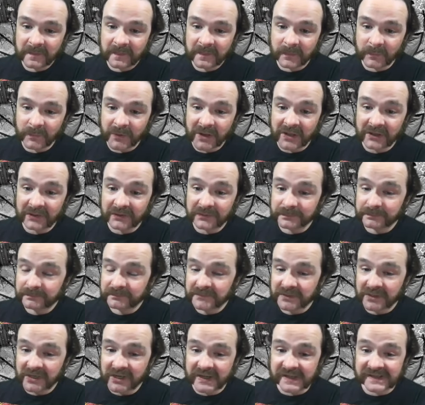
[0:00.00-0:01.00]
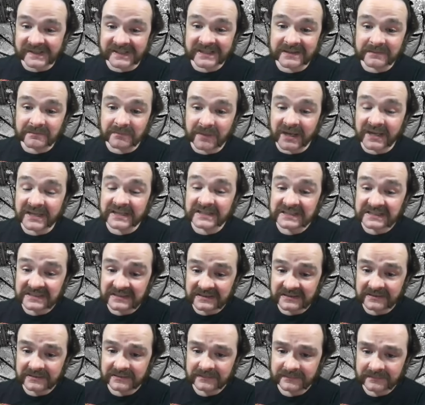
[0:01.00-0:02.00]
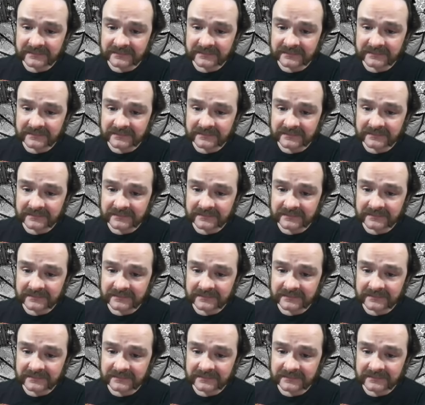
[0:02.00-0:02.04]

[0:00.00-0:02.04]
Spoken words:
well, us and mice.